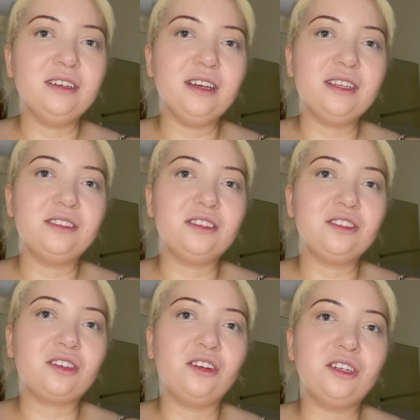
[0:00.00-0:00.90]
It's
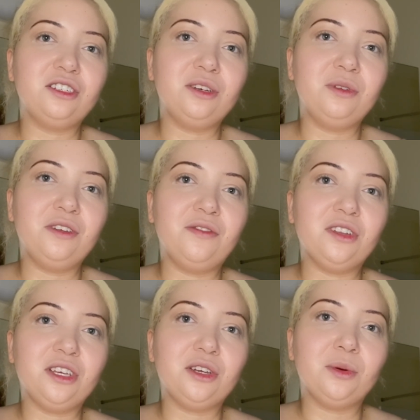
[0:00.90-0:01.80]
discouraging when you feel
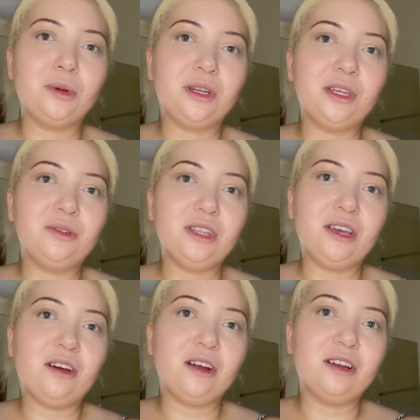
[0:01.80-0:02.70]
like you're working really
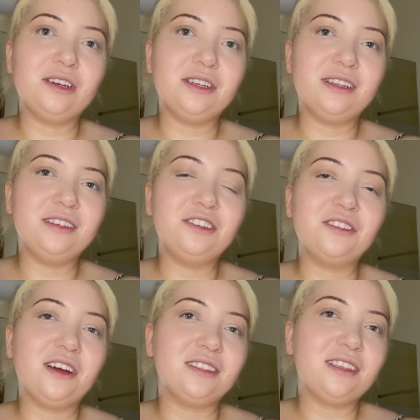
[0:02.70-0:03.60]
hard and you're
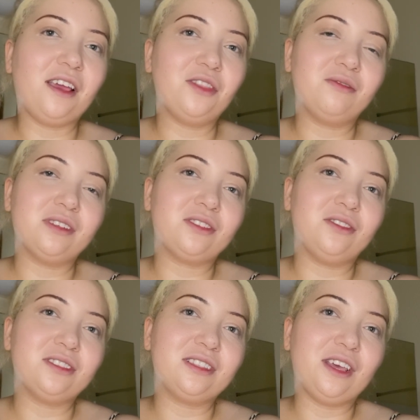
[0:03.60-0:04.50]
not seeing the
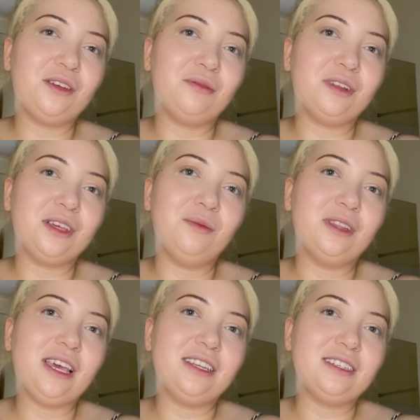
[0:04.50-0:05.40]
results that you really would
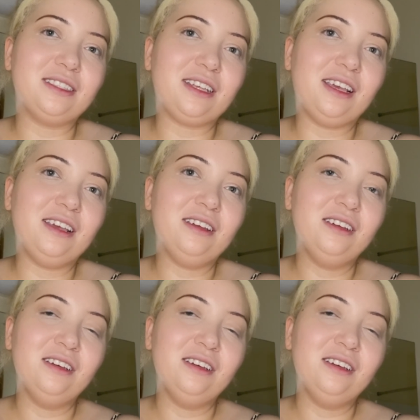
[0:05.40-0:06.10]
like to see.